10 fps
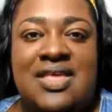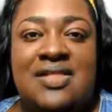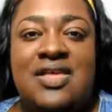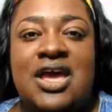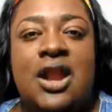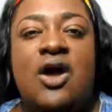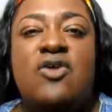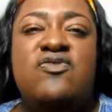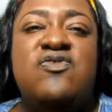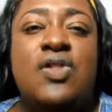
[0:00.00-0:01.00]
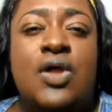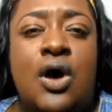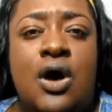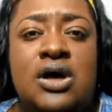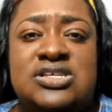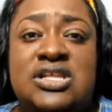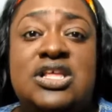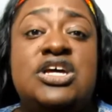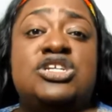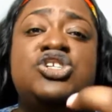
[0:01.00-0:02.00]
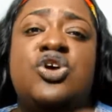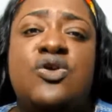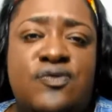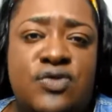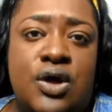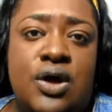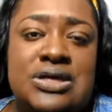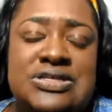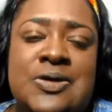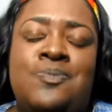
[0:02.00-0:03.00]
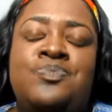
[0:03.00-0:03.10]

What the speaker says: They look at our flaws, they look at your flaws,